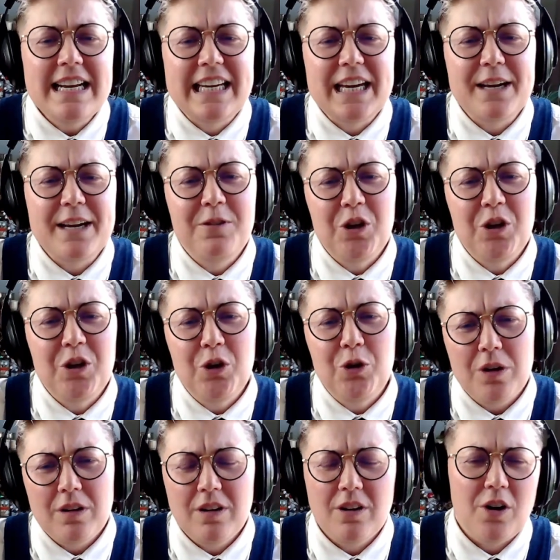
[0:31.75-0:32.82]
to give you,
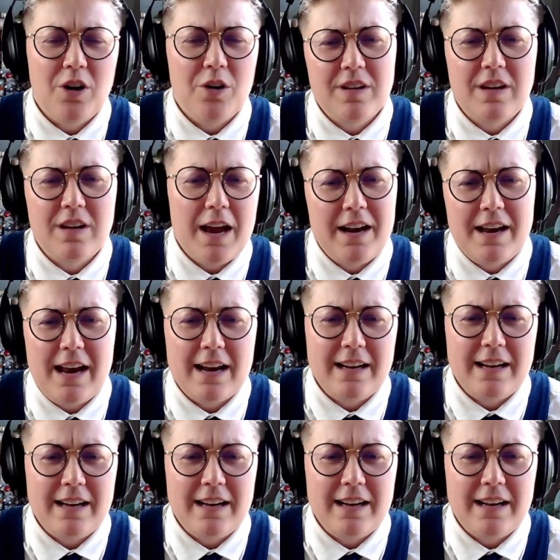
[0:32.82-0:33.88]
the
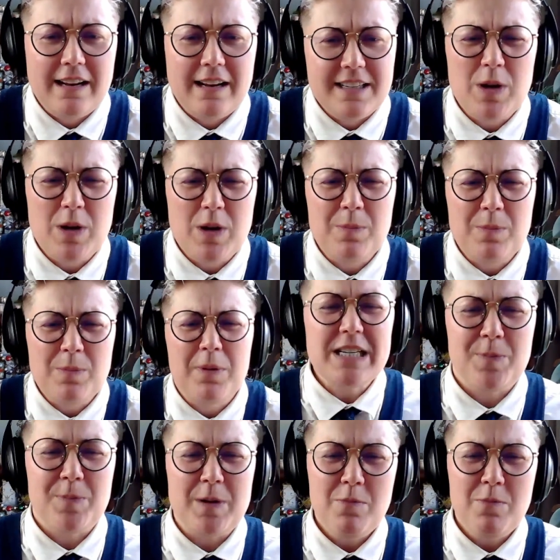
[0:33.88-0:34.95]
analysis of this week, but we want to
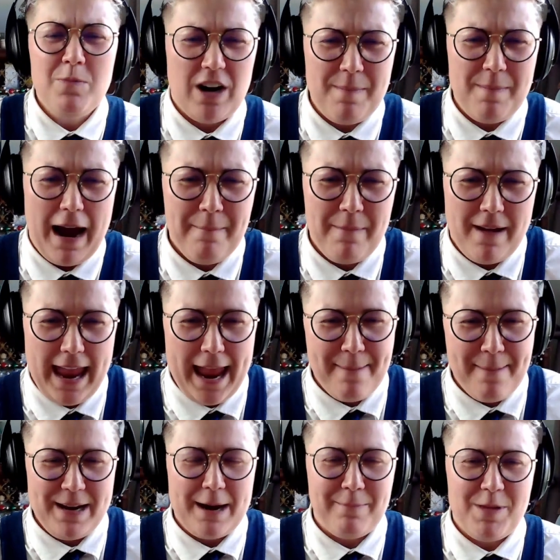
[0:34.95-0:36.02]
spend more time
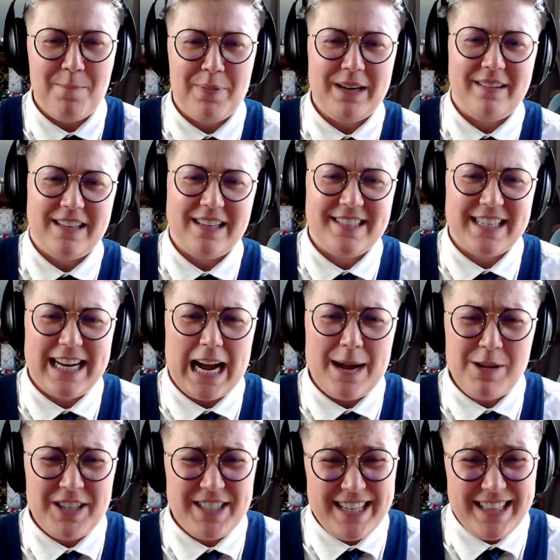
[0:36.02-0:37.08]
amping up the big things to come,
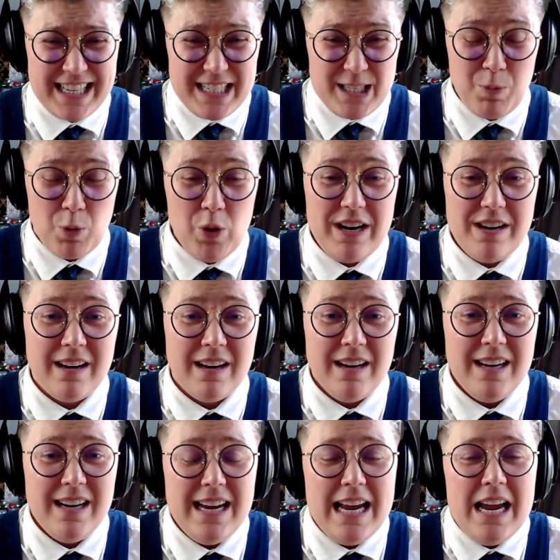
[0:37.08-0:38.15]
because at this point,
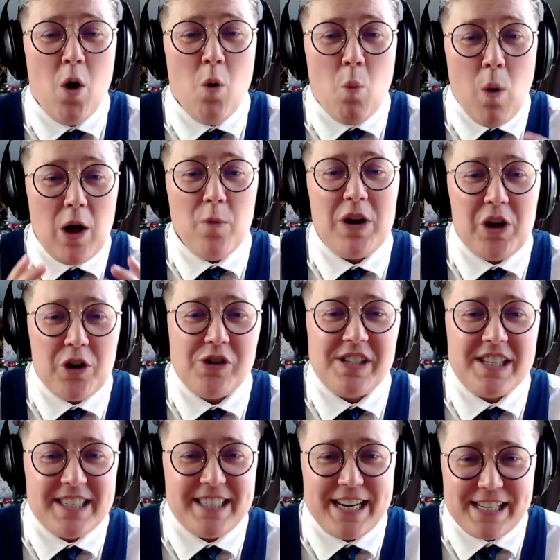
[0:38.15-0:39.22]
while we could
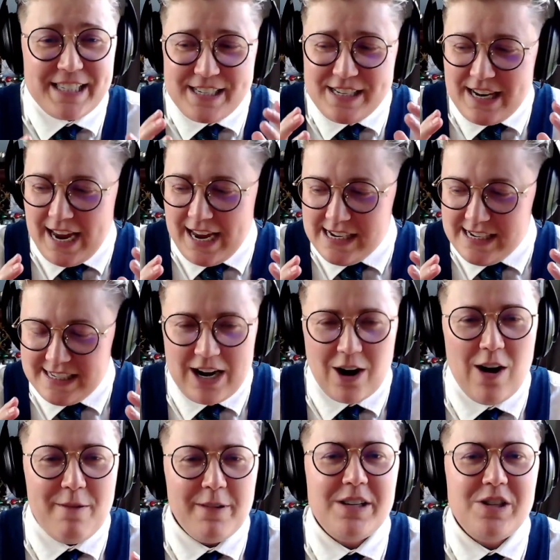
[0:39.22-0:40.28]
dissect and
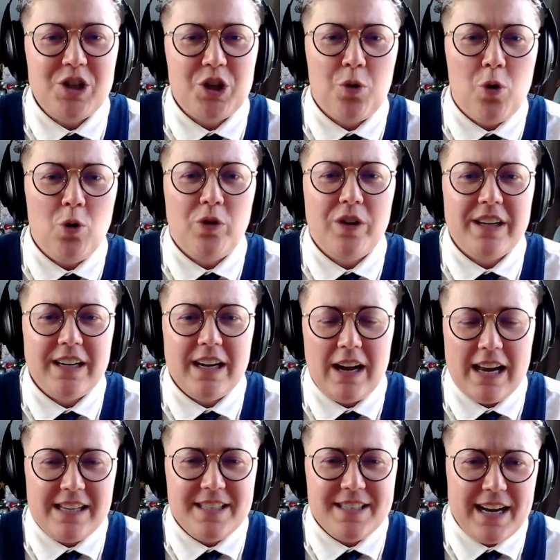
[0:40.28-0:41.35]
dive into all the
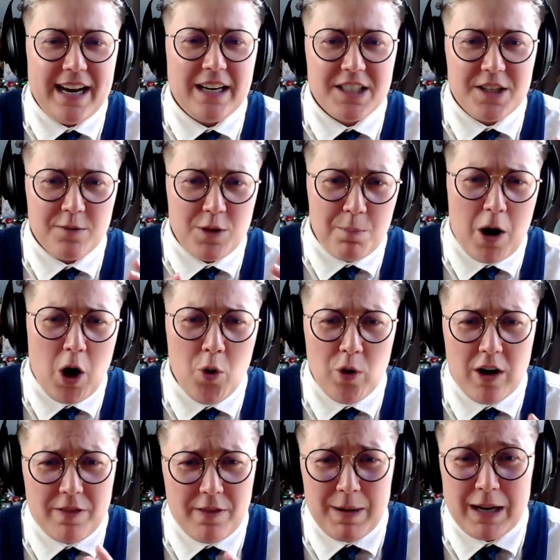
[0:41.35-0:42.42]
ins and outs of the
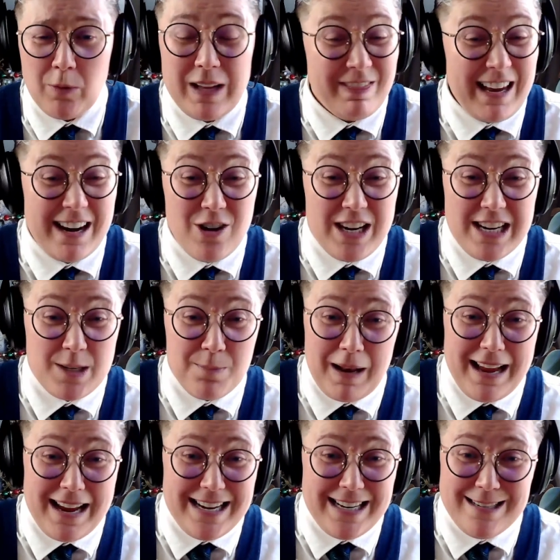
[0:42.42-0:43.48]
Paua and the Manawa, they don't get to
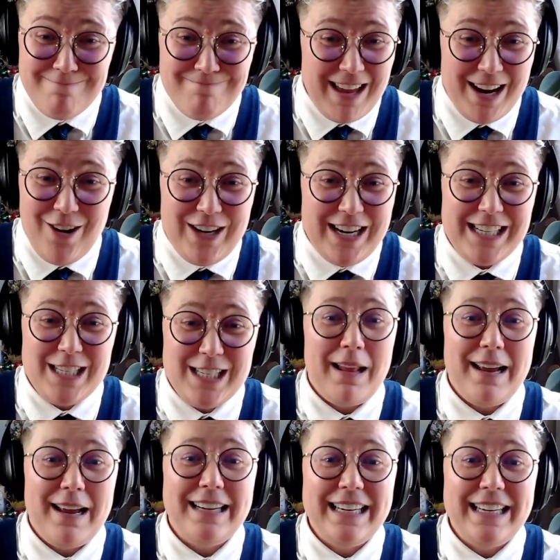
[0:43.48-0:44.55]
play. They don't get to
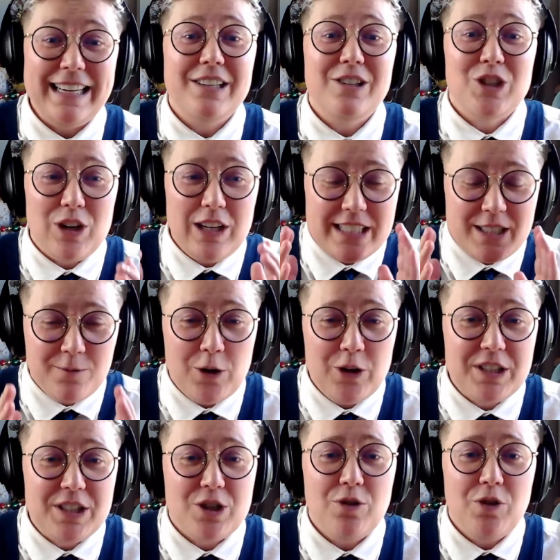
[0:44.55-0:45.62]
play again, so let's
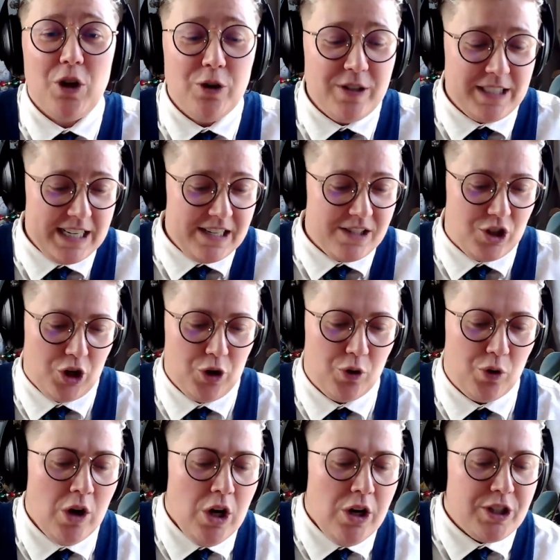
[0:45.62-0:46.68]
focus on those that
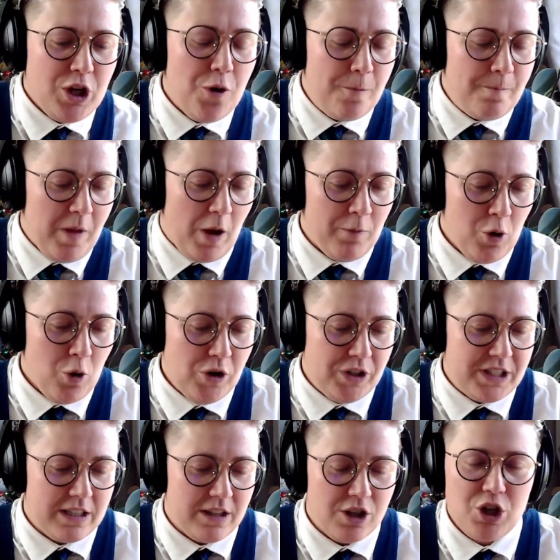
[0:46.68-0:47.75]
do. So, of
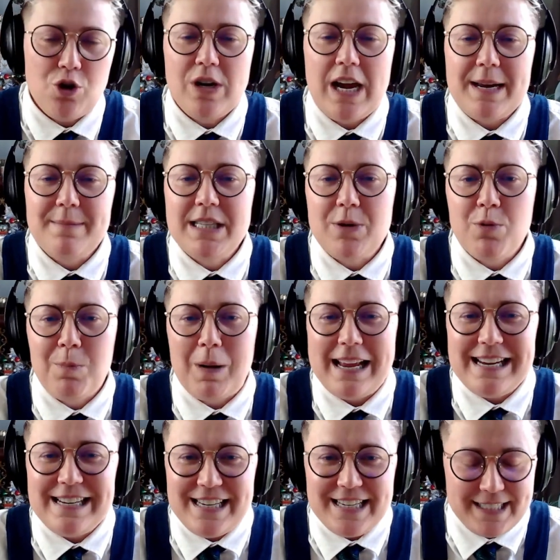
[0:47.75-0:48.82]
course, the two games that were
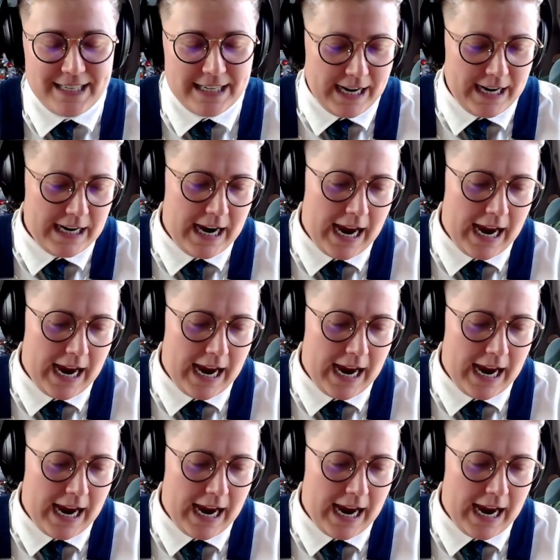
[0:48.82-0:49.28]
played yesterday,